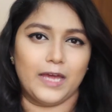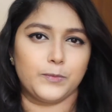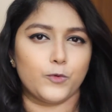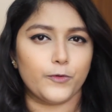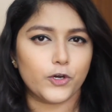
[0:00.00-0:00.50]

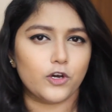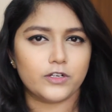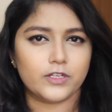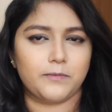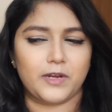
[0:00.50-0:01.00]
And moving
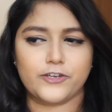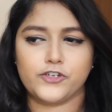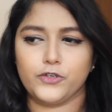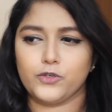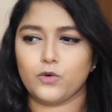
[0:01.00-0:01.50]
on to the
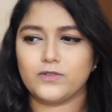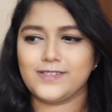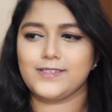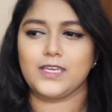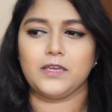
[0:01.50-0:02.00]
blush, you don't
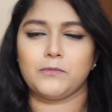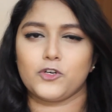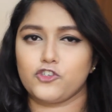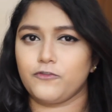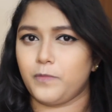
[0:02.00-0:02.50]
see
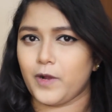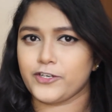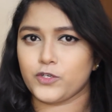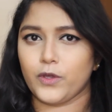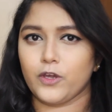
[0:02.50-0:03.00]
much of
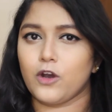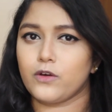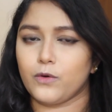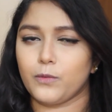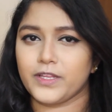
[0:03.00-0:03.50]
blush going
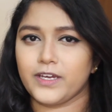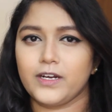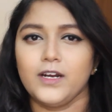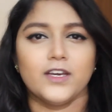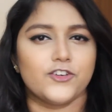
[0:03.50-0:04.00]
on over
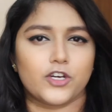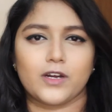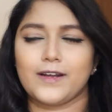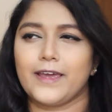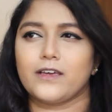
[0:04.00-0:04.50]
there. She
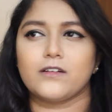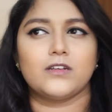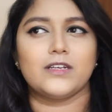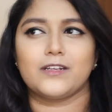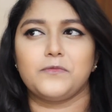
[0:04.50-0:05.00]
got like a
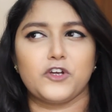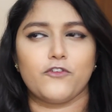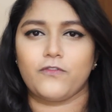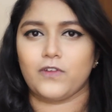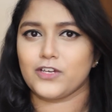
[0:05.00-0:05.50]
little bit
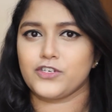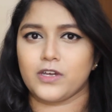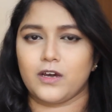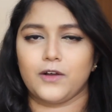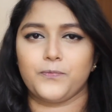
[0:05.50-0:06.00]
of
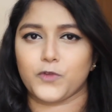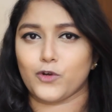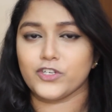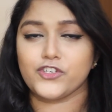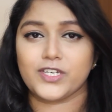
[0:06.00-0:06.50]
flush
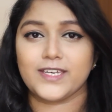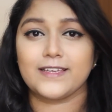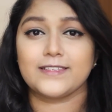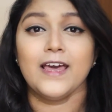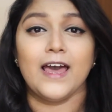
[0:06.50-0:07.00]
on her
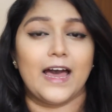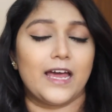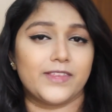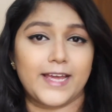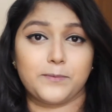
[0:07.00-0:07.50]
cheeks,
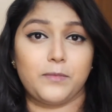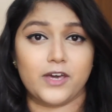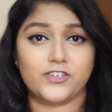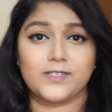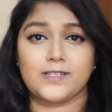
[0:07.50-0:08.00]
and that
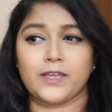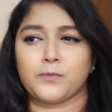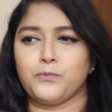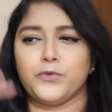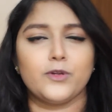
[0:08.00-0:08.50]
blush is
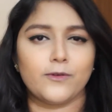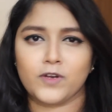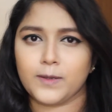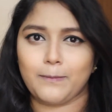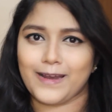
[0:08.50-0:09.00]
like
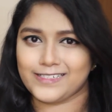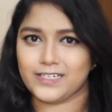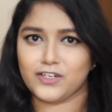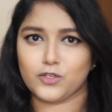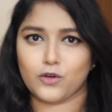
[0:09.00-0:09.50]
beautifully
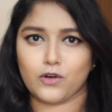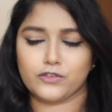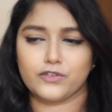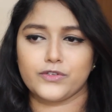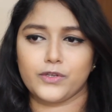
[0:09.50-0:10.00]
blending to the
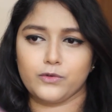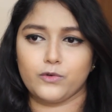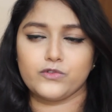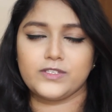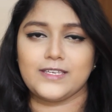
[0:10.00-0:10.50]
contour, so you
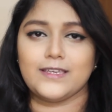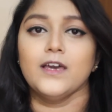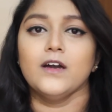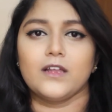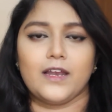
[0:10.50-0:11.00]
don't see
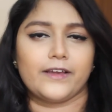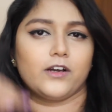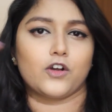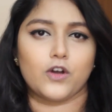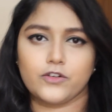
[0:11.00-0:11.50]
like
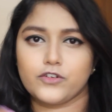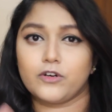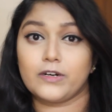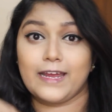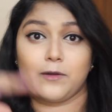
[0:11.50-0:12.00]
a
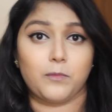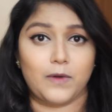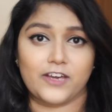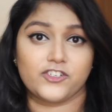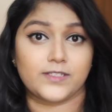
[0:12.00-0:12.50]
contour and
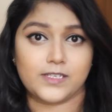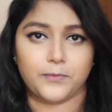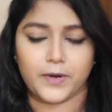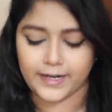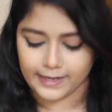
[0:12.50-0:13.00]
blush
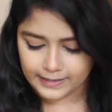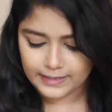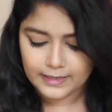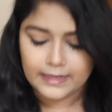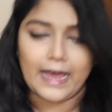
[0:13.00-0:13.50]
separately.